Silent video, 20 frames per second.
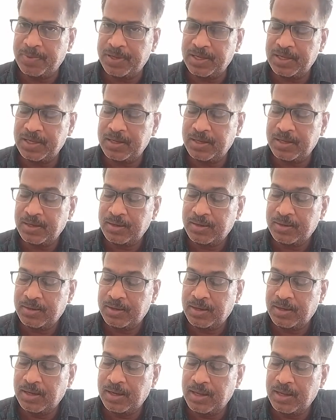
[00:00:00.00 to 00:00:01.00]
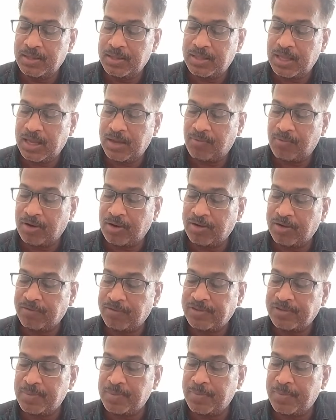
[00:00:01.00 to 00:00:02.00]
B is one
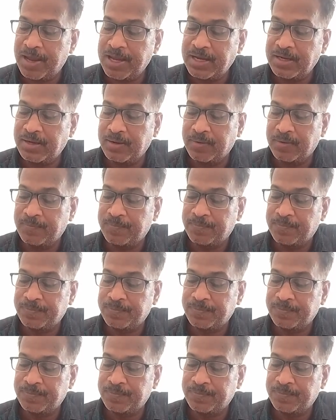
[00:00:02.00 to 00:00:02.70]
of the main